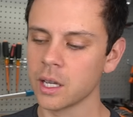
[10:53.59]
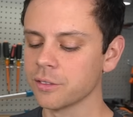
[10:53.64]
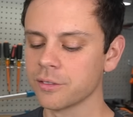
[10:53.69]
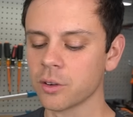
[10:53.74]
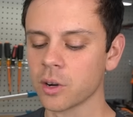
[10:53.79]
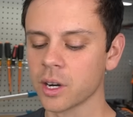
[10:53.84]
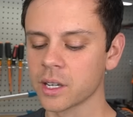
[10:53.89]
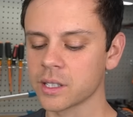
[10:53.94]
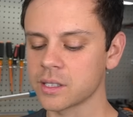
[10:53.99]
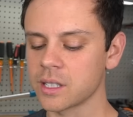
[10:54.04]

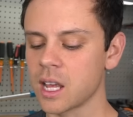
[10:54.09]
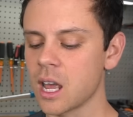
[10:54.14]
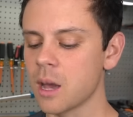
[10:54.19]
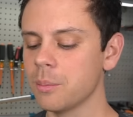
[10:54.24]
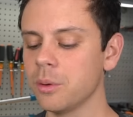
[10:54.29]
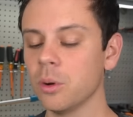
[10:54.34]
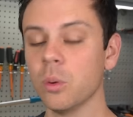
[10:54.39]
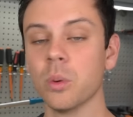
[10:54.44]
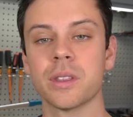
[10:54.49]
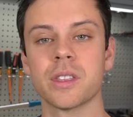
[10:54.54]
For
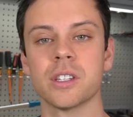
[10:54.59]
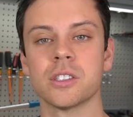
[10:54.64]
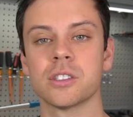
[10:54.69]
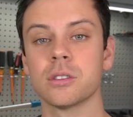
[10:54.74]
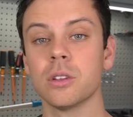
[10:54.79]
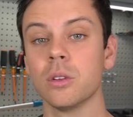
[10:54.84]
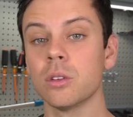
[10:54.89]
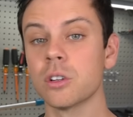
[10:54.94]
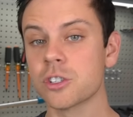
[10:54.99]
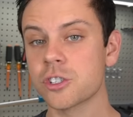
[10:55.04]
example, with the
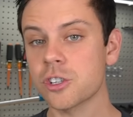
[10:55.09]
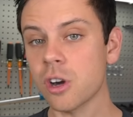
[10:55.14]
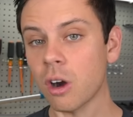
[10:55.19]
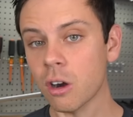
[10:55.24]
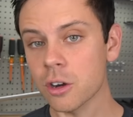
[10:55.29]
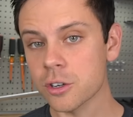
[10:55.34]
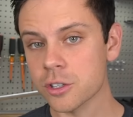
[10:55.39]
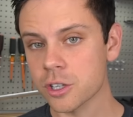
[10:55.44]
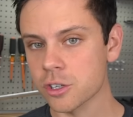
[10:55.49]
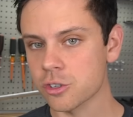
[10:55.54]
solar
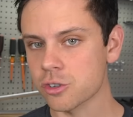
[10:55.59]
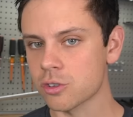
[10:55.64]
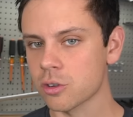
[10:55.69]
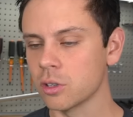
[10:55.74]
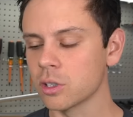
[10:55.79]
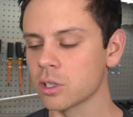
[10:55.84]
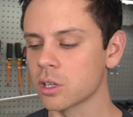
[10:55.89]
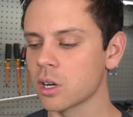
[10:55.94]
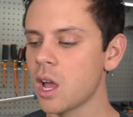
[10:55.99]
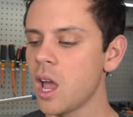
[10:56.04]
charge
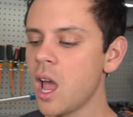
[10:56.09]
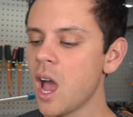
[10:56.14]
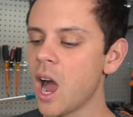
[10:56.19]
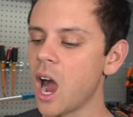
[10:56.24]
controller,